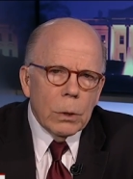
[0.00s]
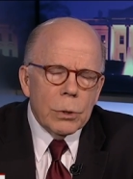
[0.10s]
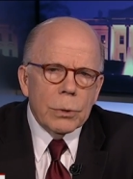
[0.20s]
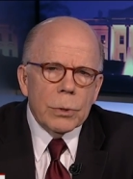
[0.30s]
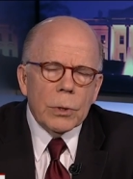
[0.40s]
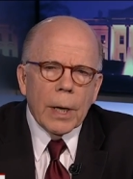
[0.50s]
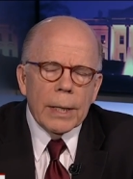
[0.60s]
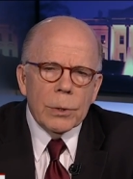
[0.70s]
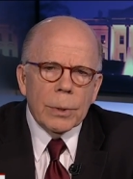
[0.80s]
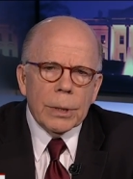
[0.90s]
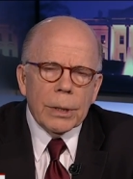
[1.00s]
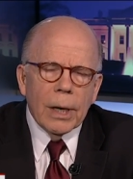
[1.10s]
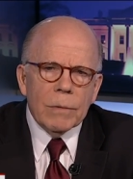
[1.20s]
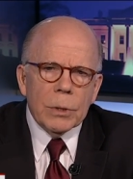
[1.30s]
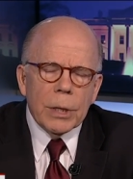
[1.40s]
Kushner side during the
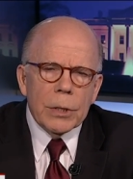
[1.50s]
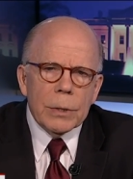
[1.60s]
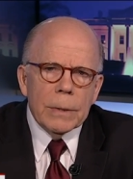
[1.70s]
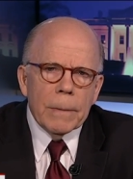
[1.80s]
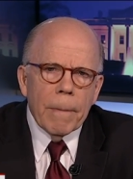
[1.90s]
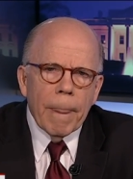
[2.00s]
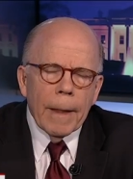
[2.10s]
conversation.